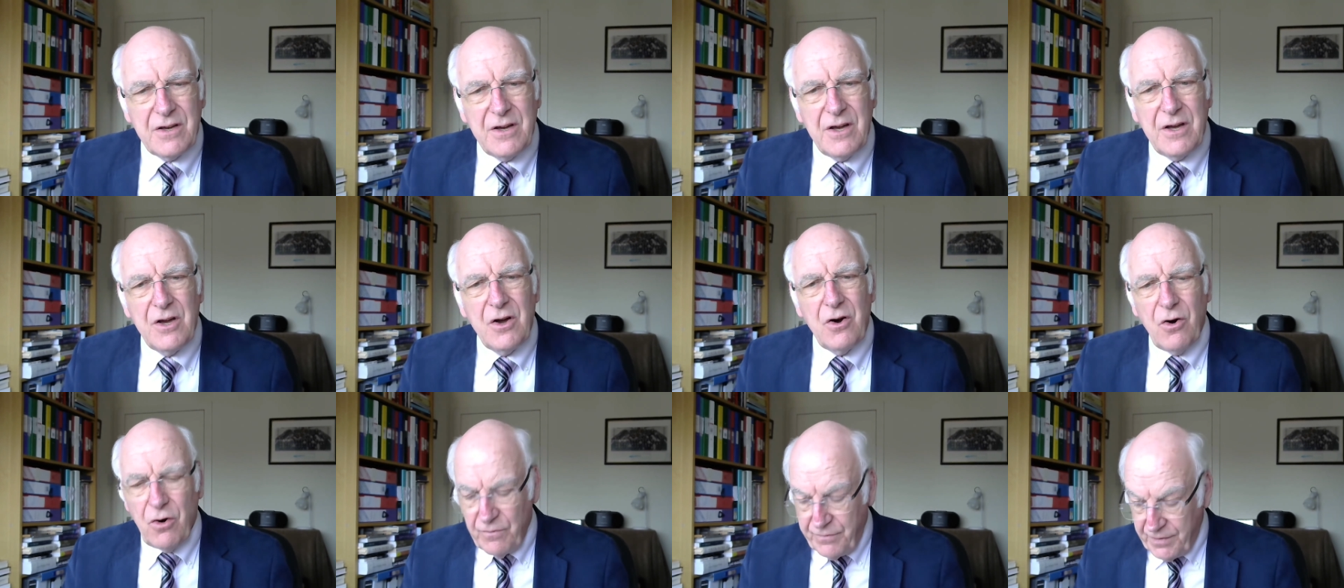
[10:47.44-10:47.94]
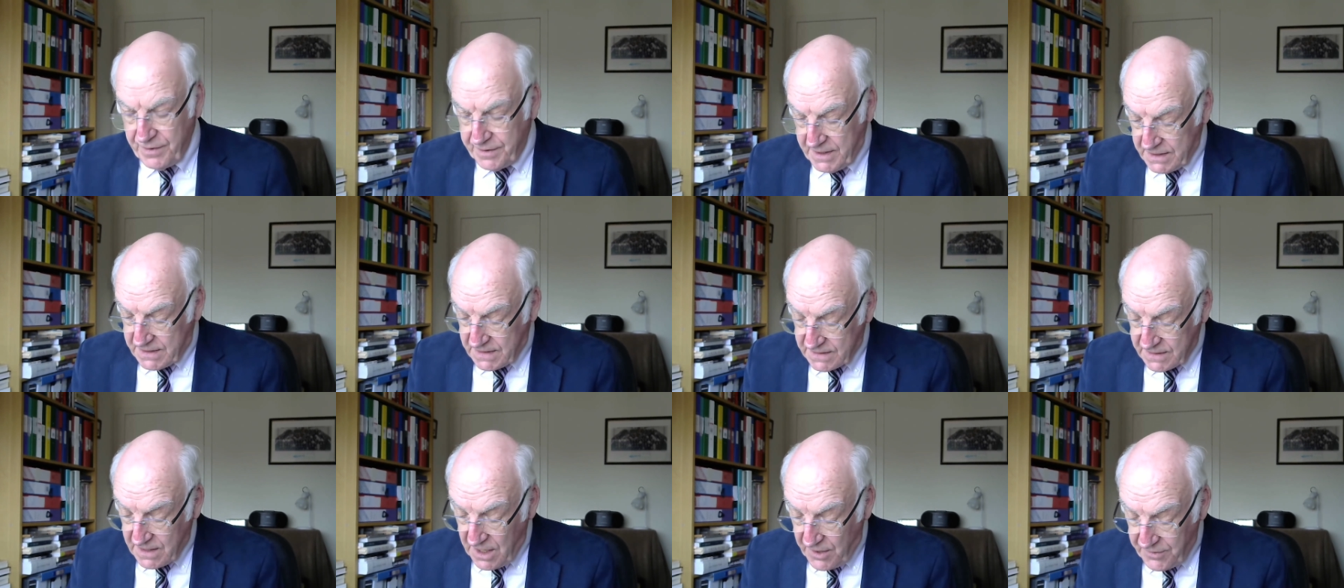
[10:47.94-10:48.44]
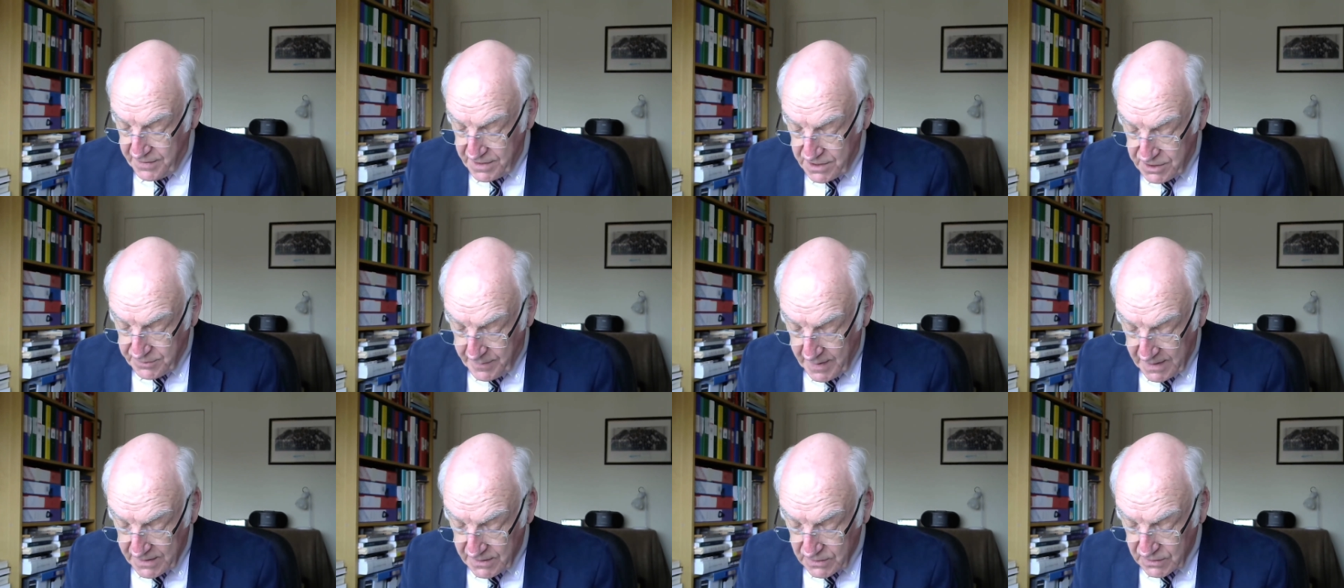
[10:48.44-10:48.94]
over
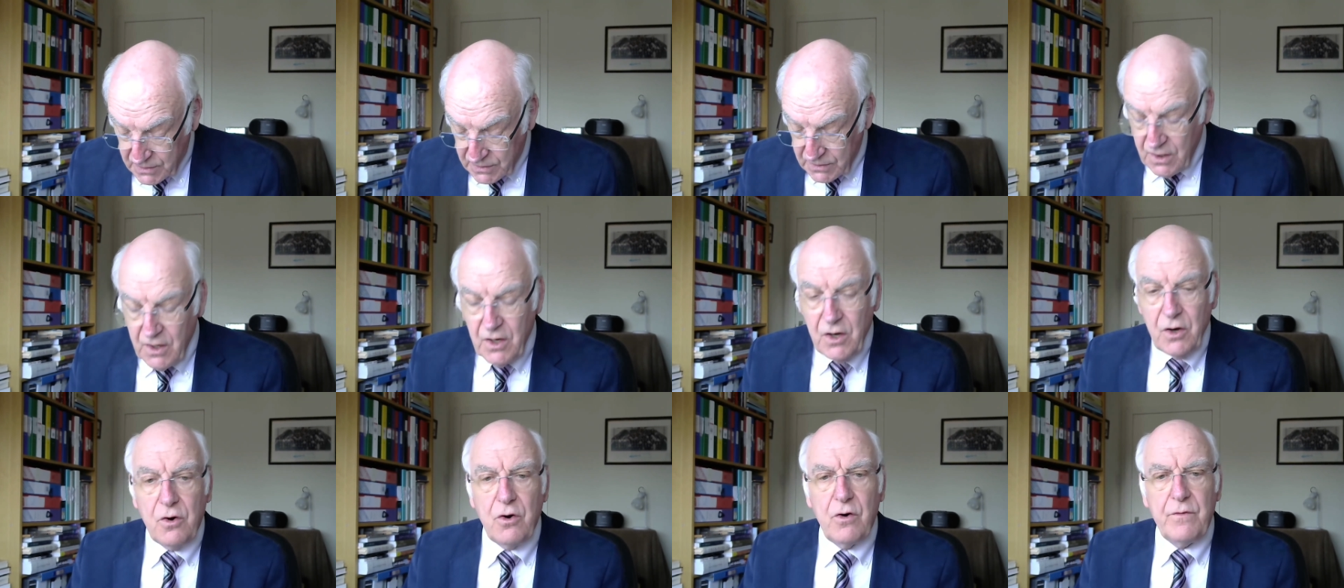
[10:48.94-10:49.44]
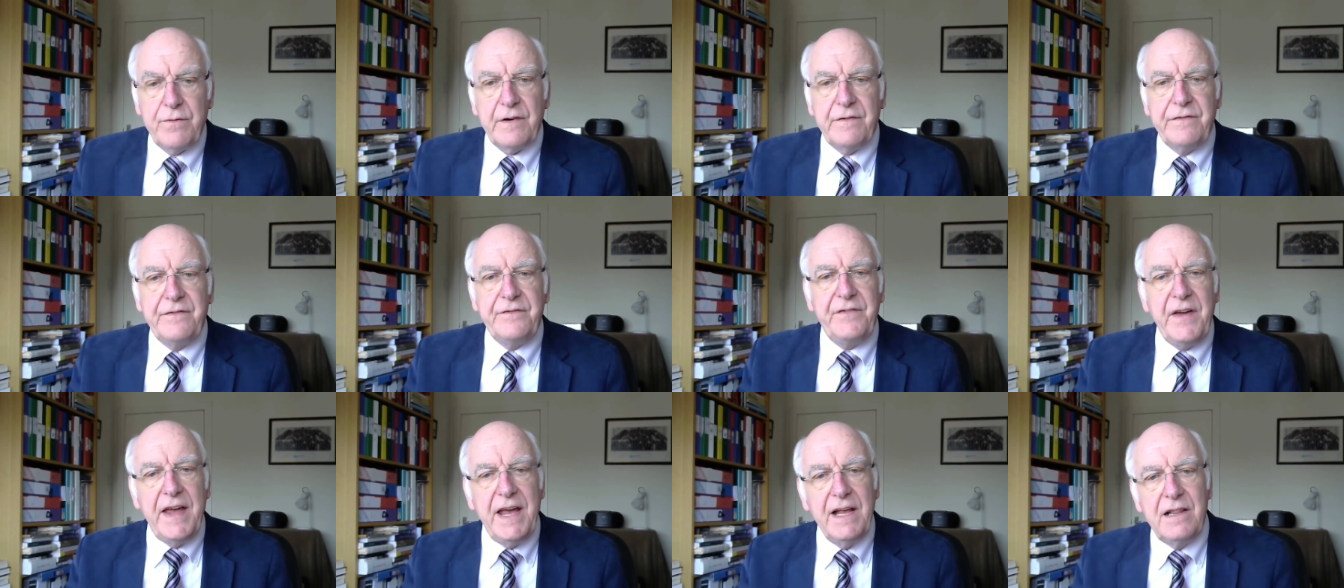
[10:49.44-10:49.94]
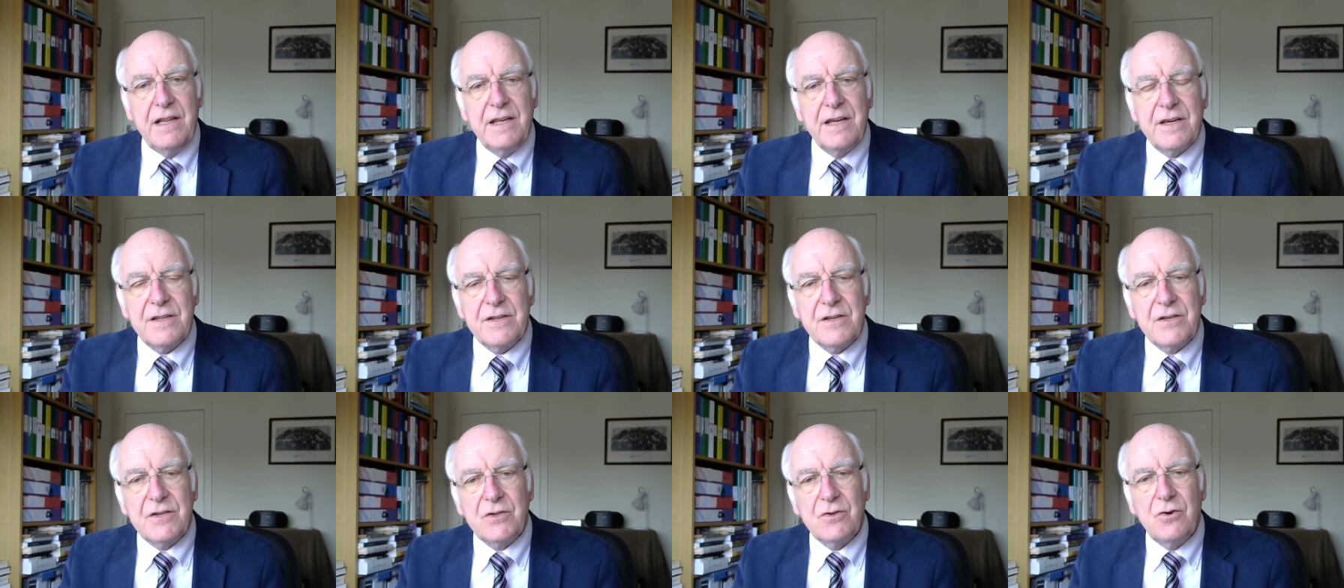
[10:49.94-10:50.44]
discouragements, over
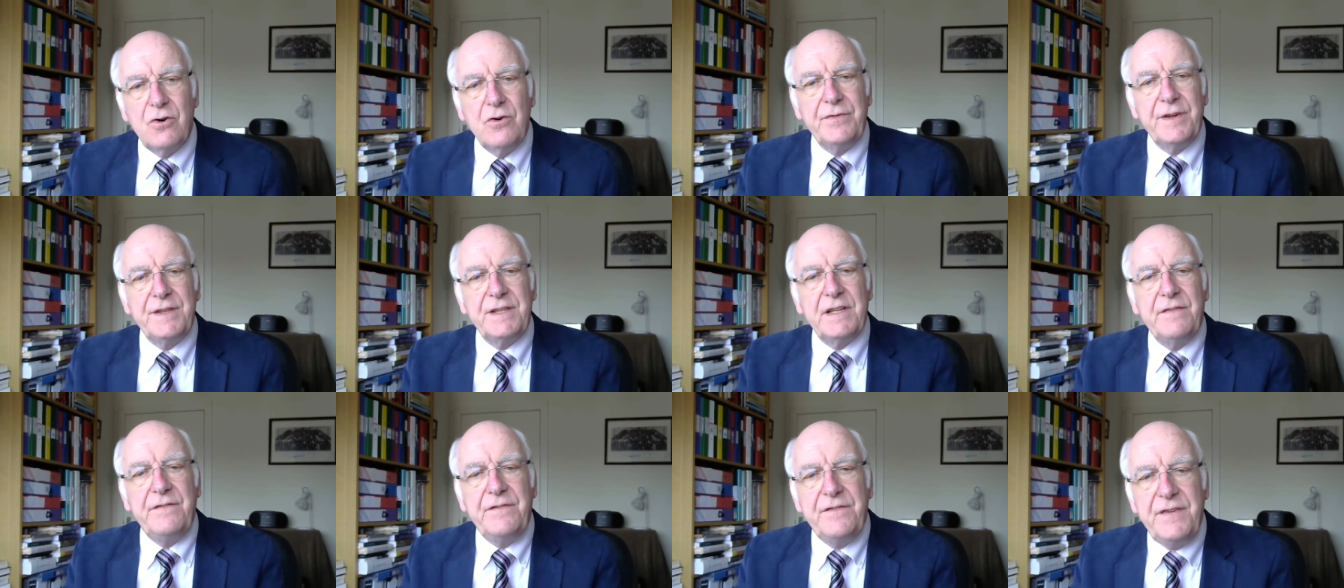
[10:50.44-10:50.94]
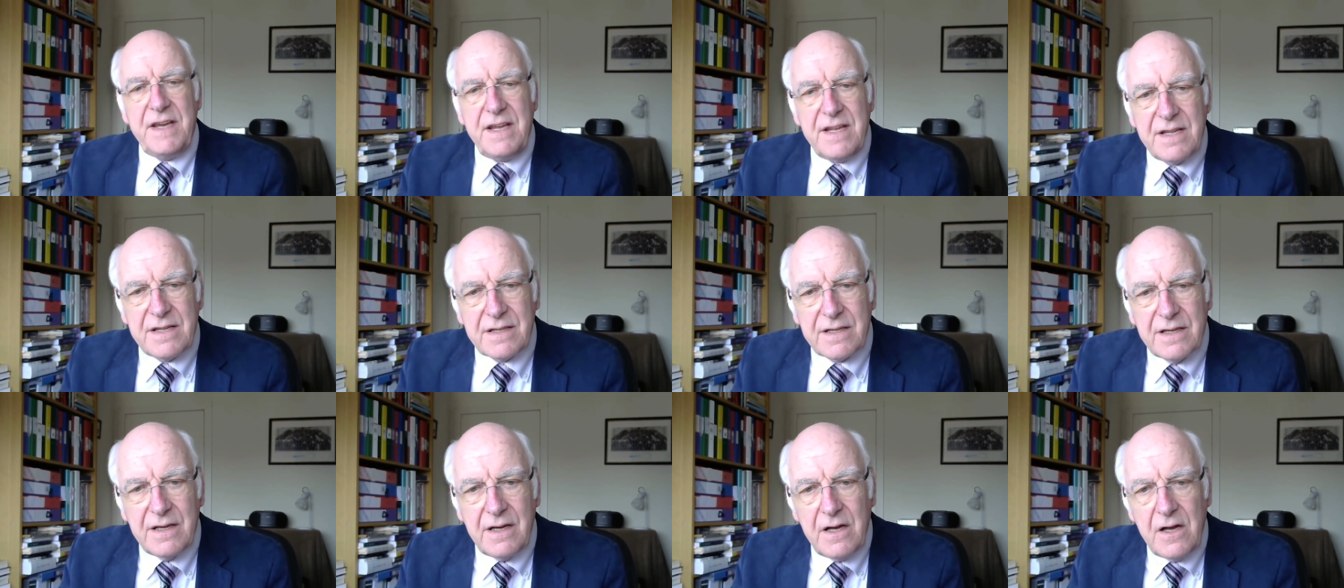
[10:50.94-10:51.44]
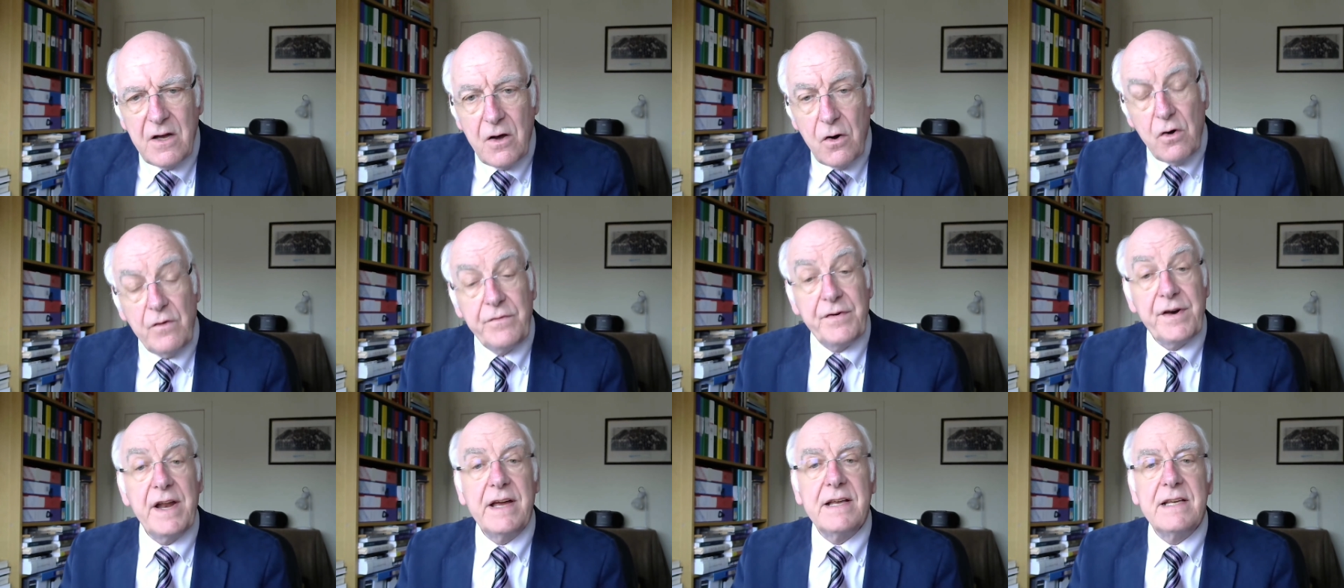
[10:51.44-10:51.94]
failures, over defeat,
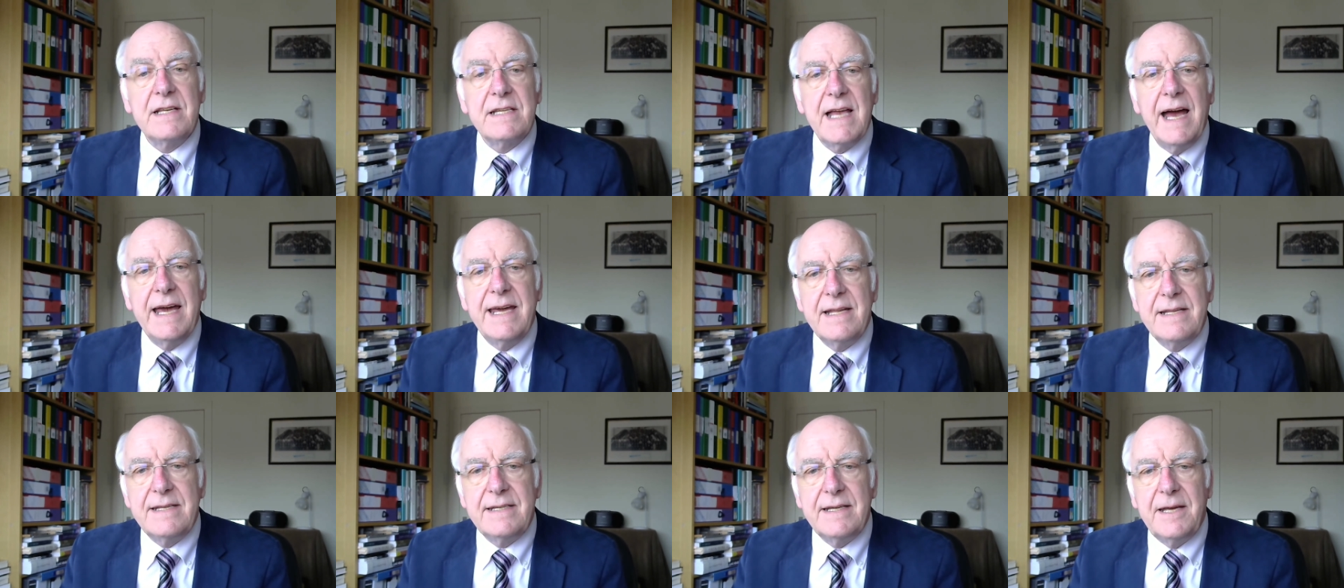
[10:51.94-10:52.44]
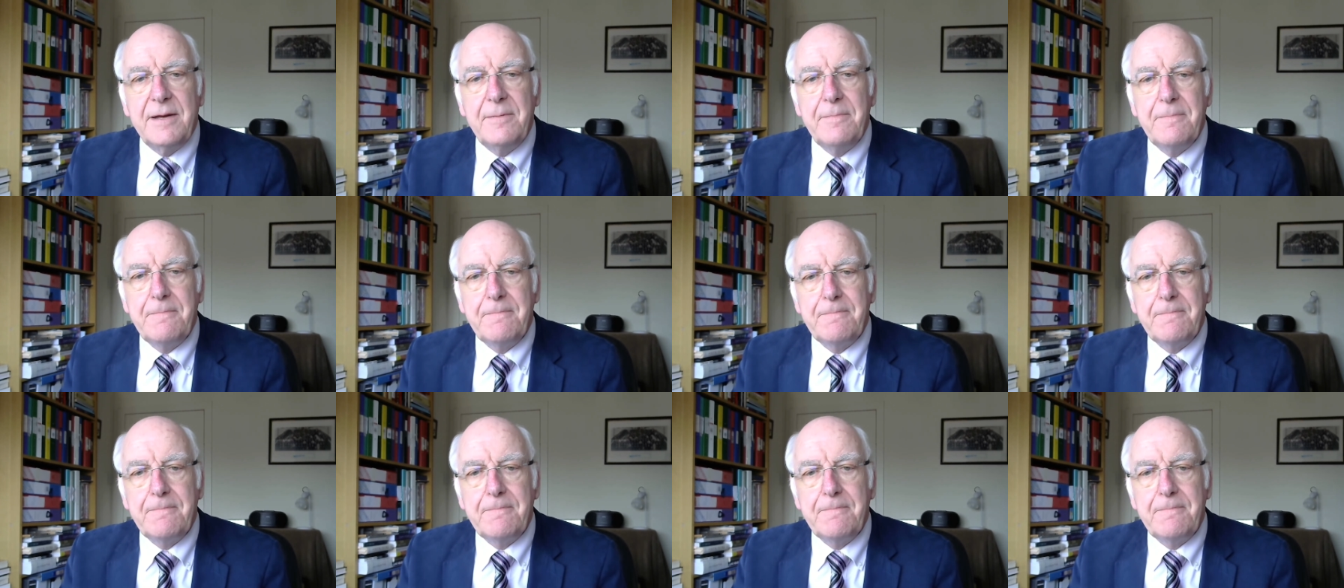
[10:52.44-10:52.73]
over anxiety.